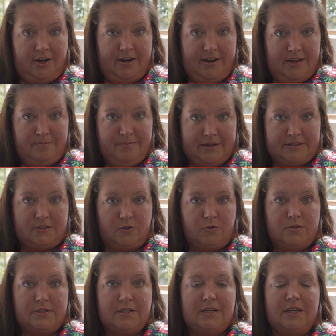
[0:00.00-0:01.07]
in Mexico
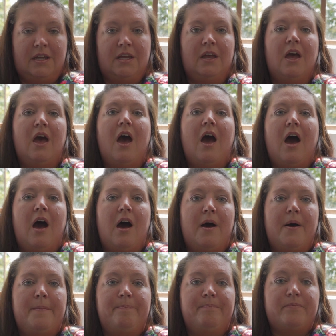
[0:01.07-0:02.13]
City.
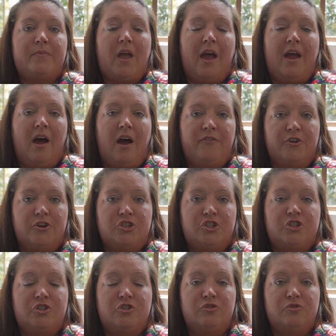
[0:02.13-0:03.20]
I offer
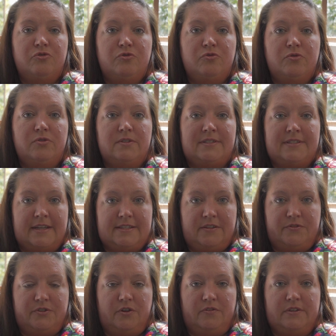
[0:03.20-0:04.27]
2 sets of
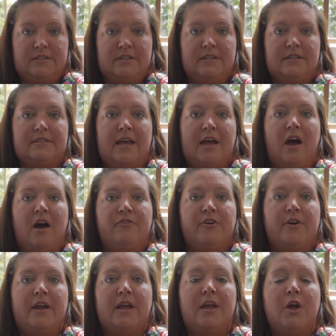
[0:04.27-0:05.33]
services. I offer
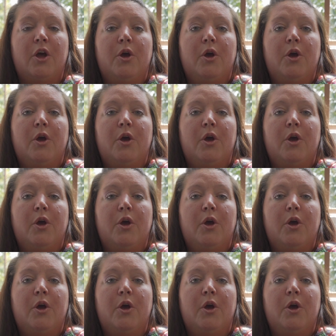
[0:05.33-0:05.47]
a